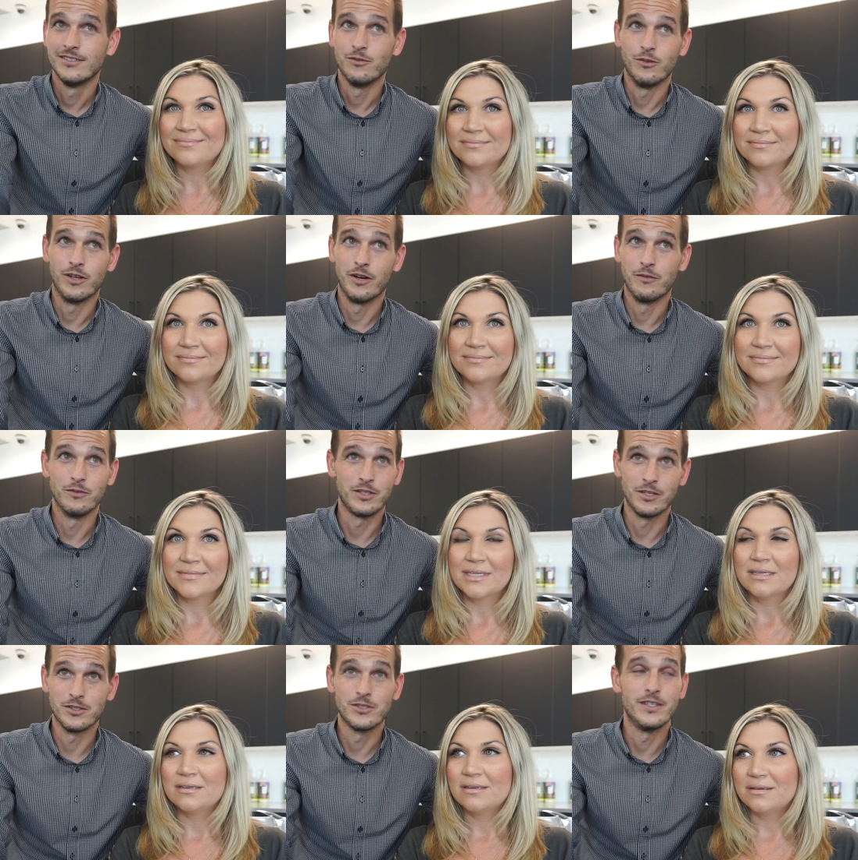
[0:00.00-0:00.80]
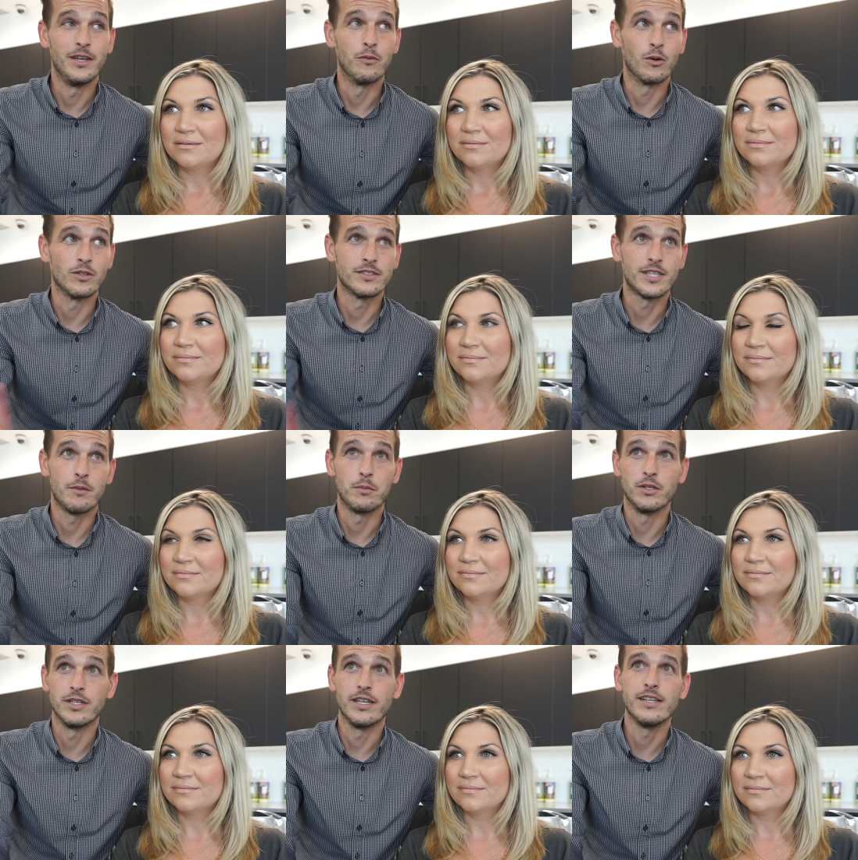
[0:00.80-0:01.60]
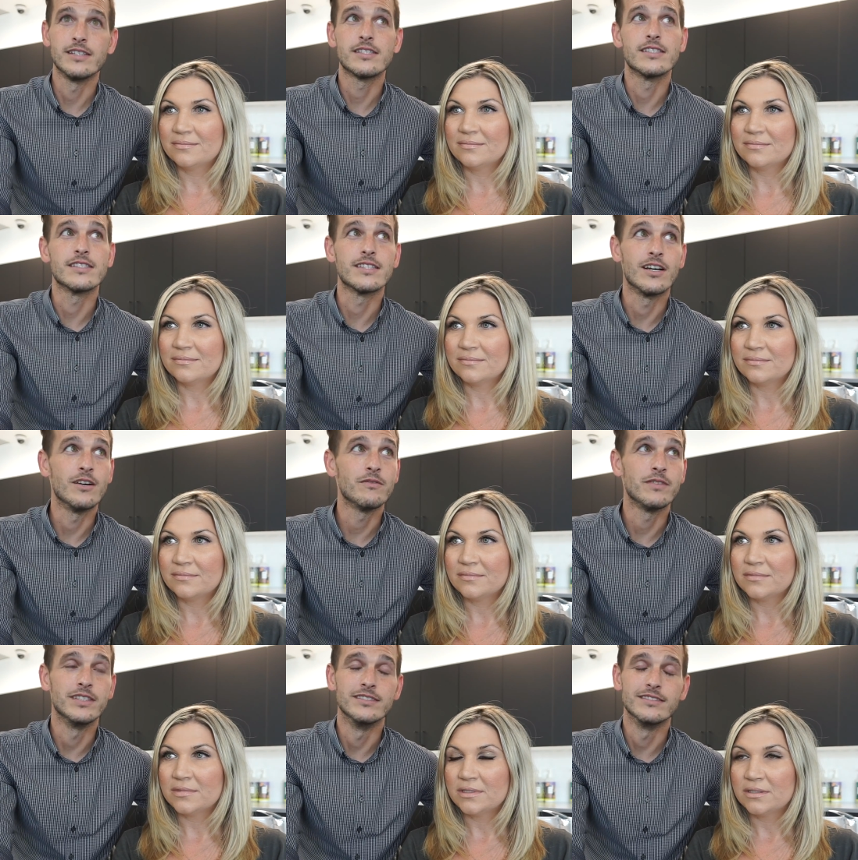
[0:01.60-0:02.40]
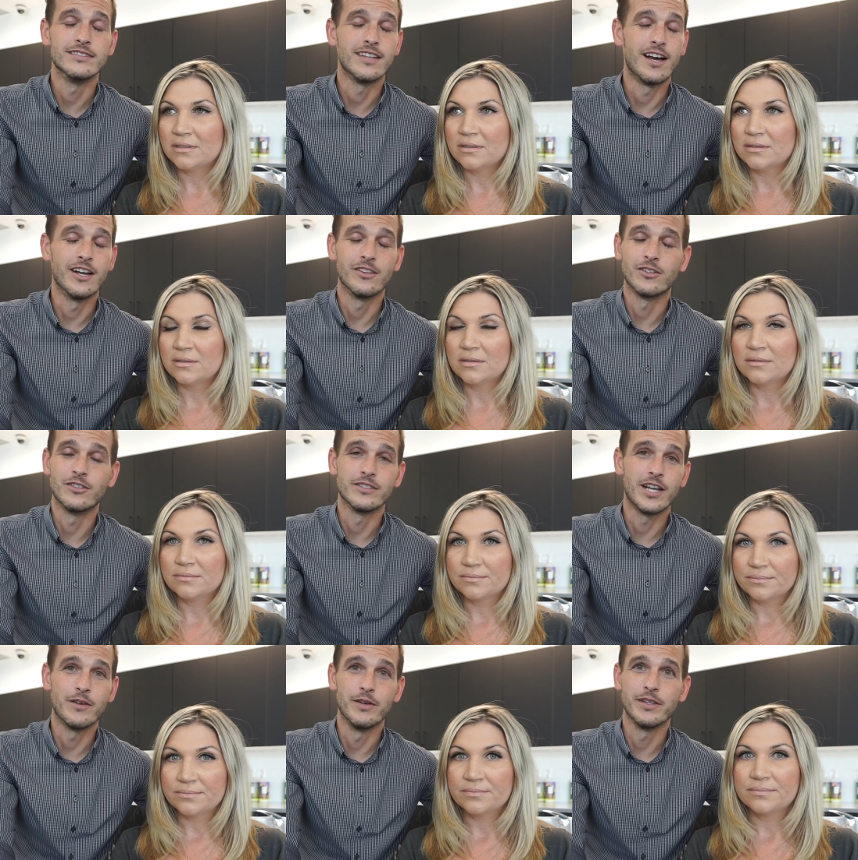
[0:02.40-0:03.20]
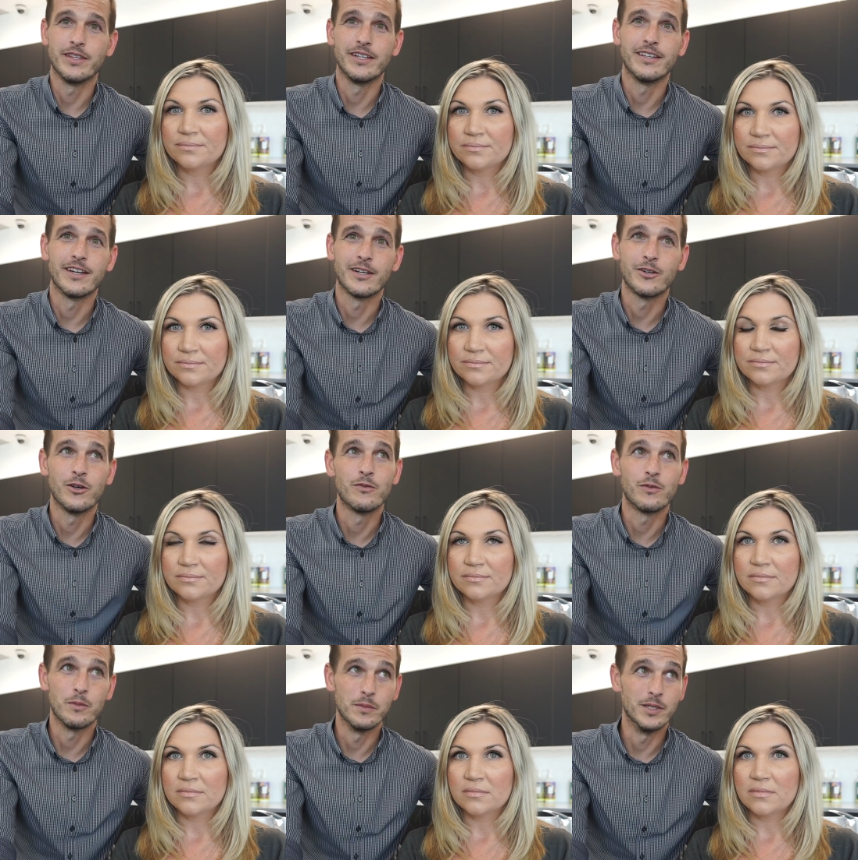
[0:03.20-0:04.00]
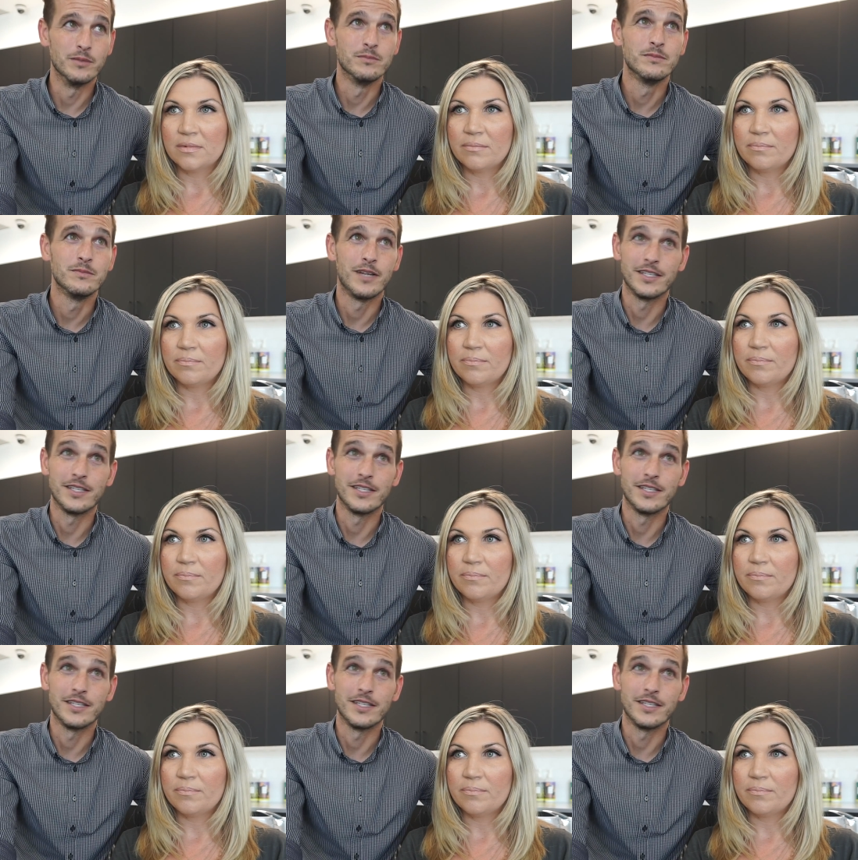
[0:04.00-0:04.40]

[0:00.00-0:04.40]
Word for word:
Speaker 1: whatever, because they worked separate days and stuff, and I learned everything that I could from them.